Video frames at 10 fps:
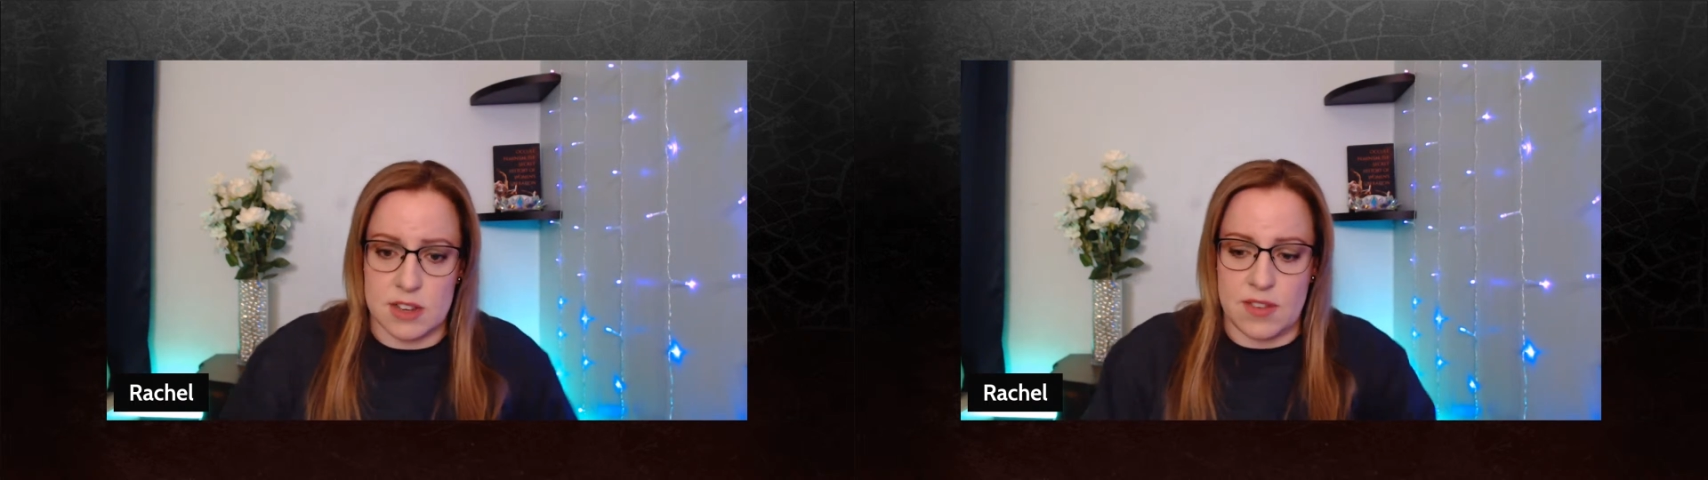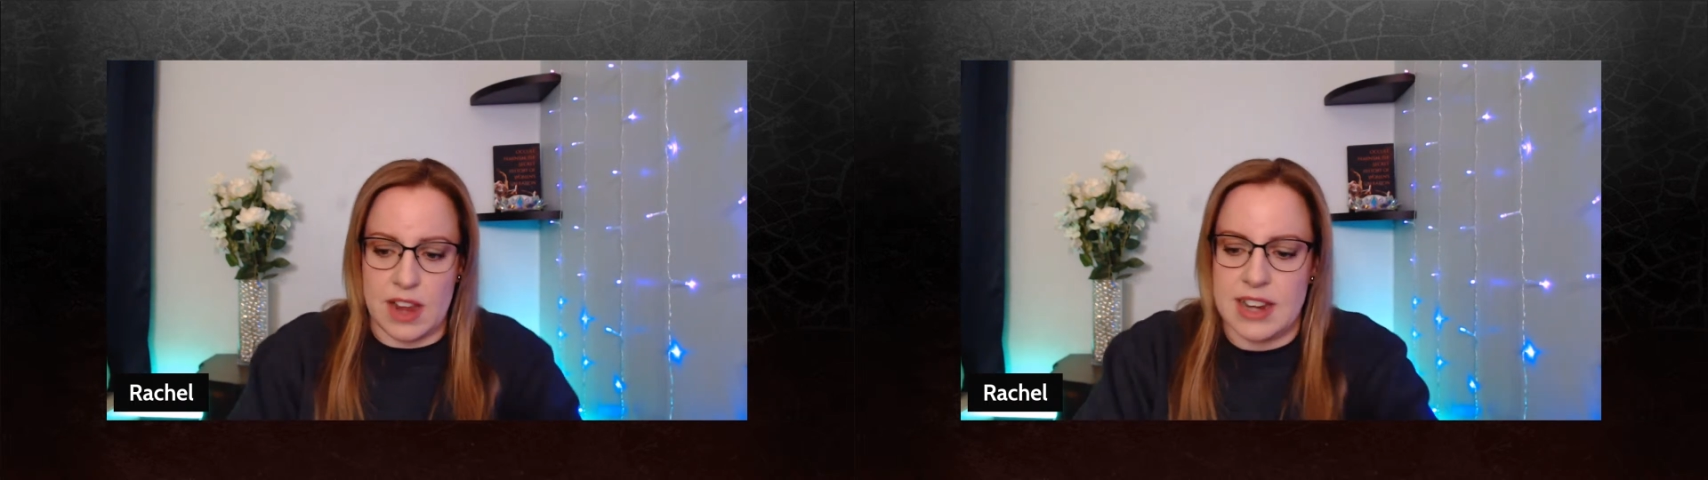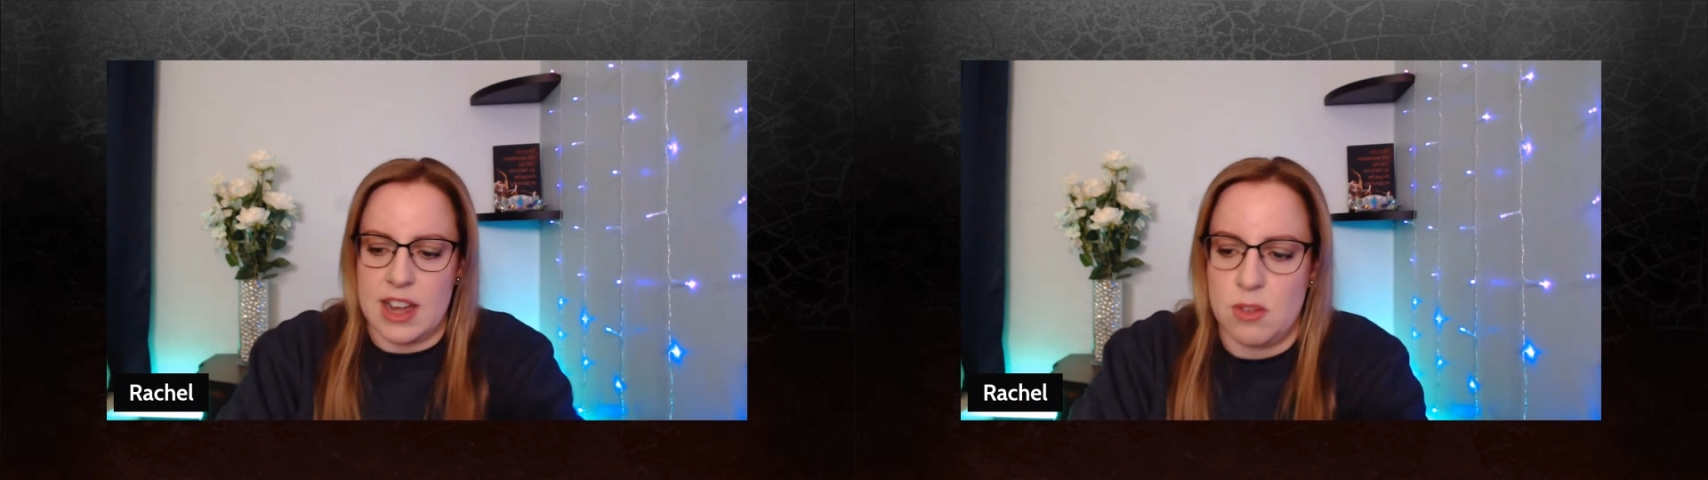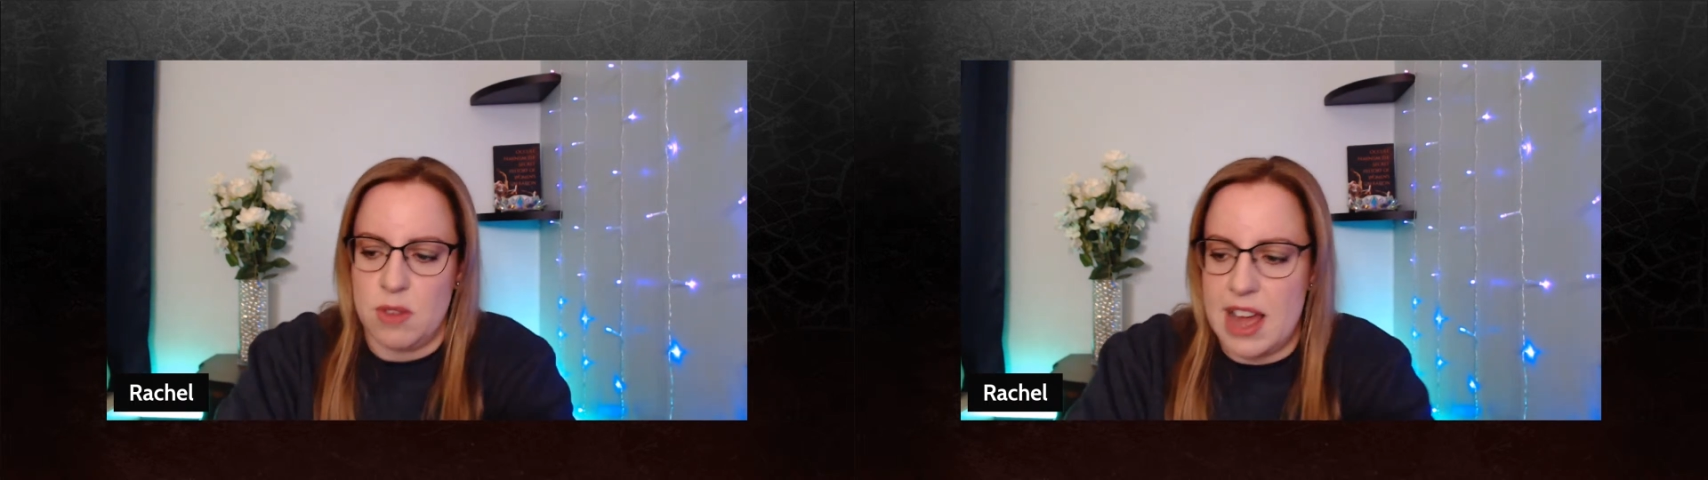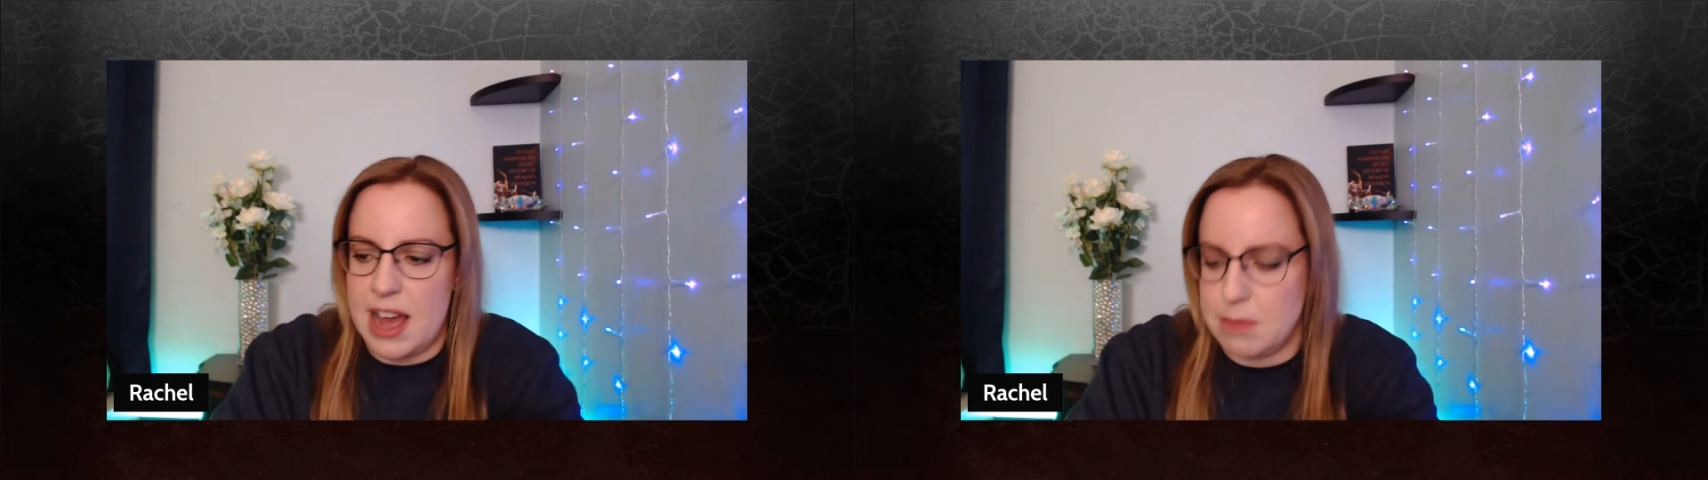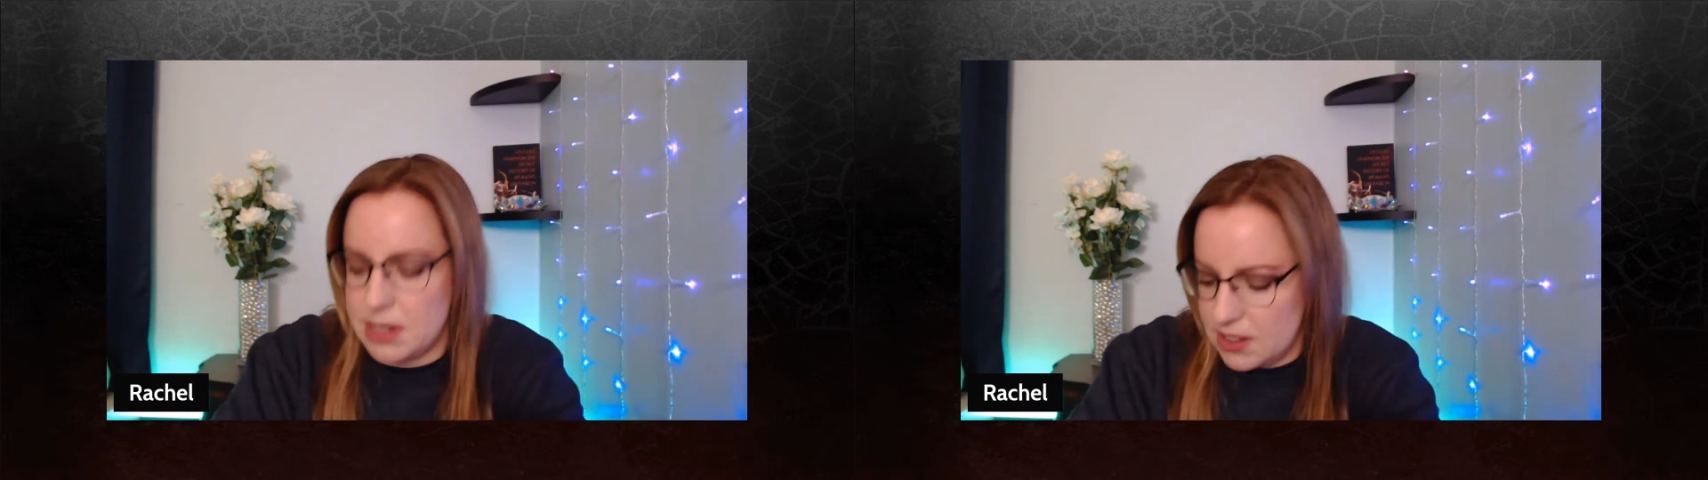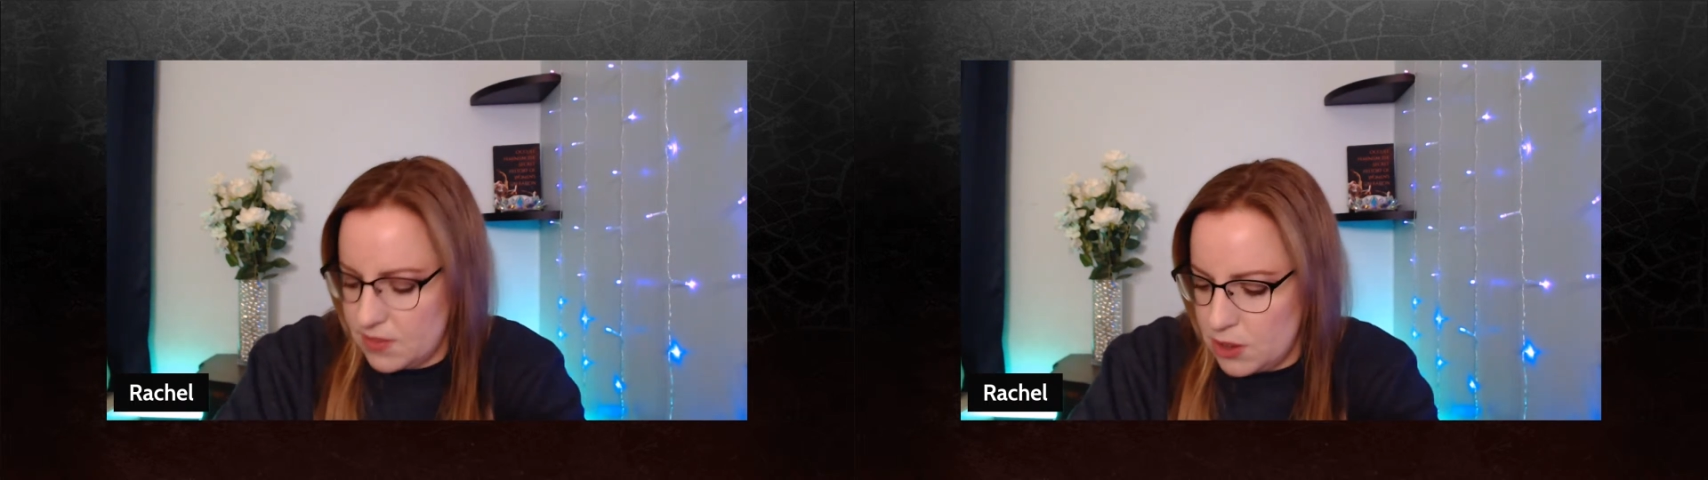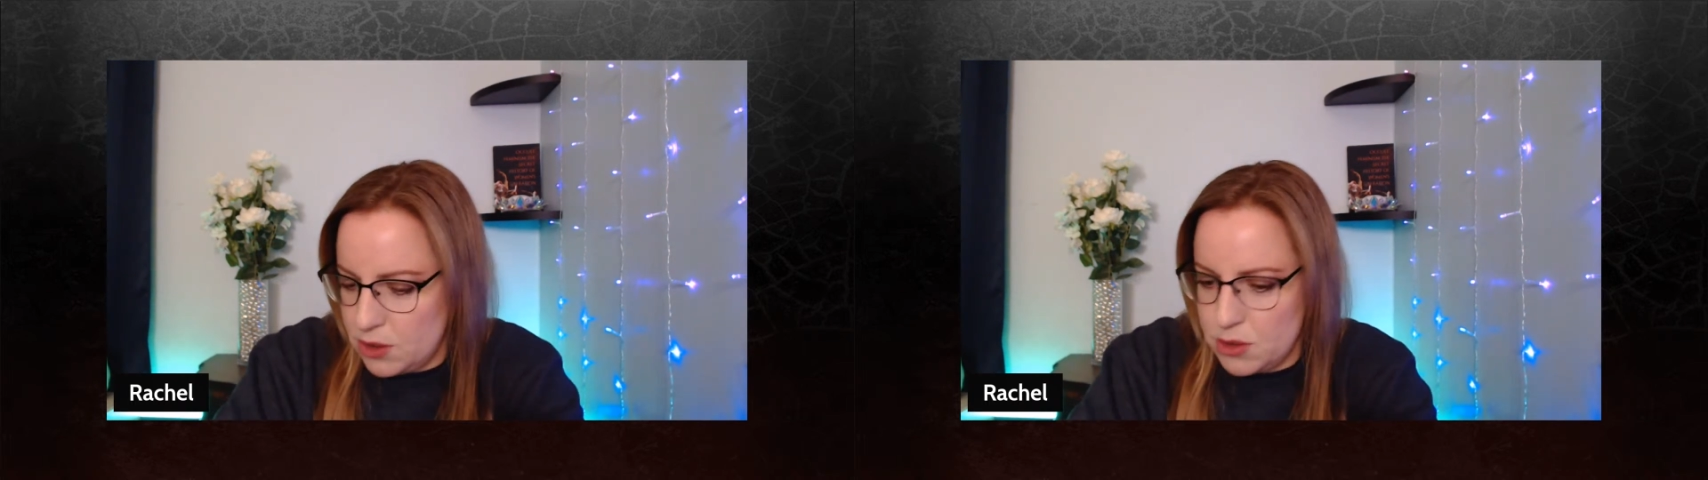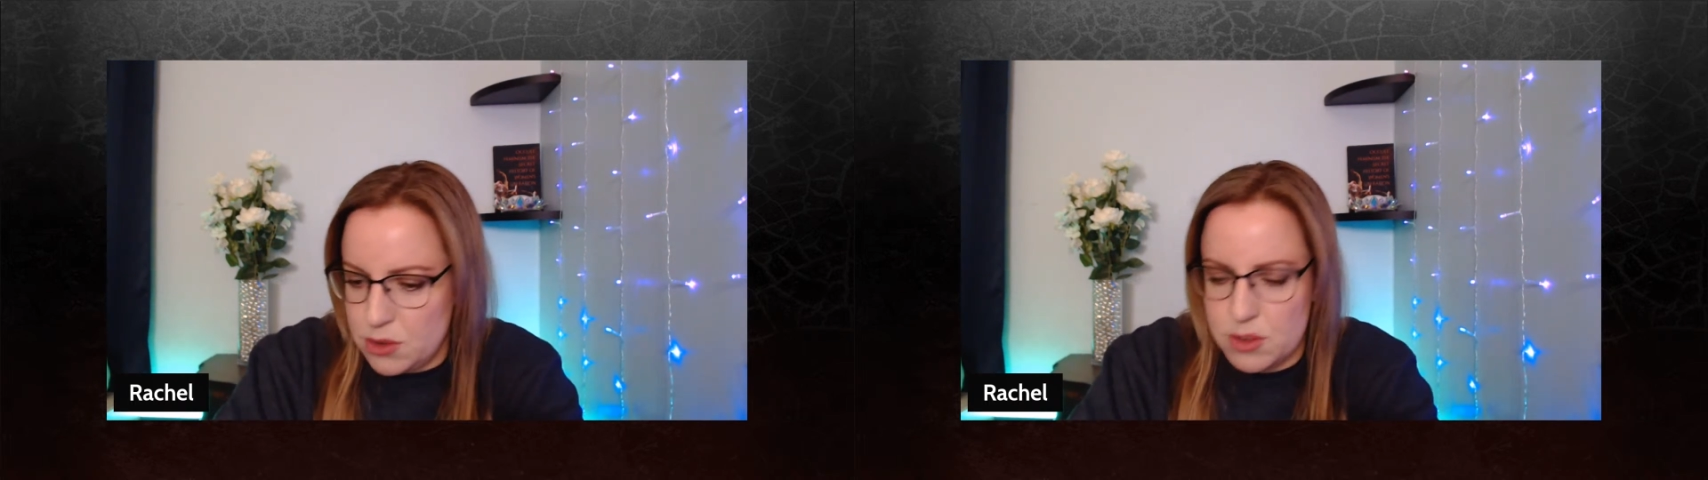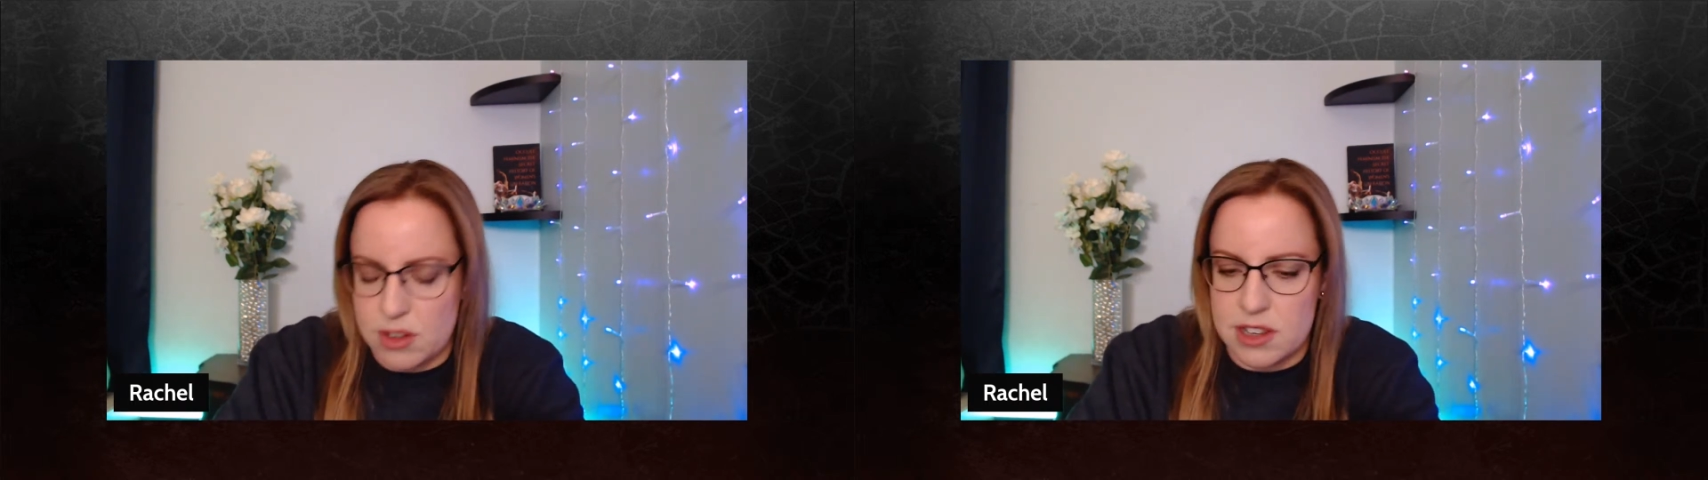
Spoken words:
find out what happens if you